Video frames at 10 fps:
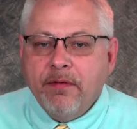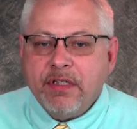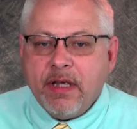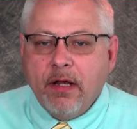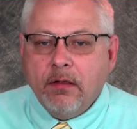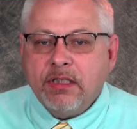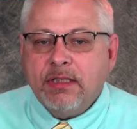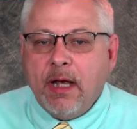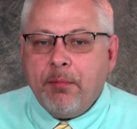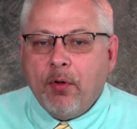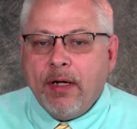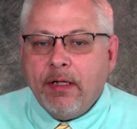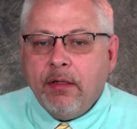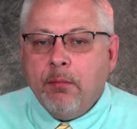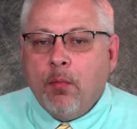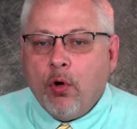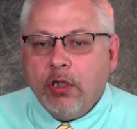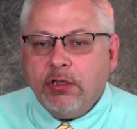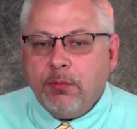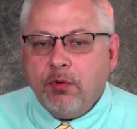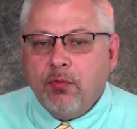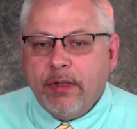of sale separating the mortgageable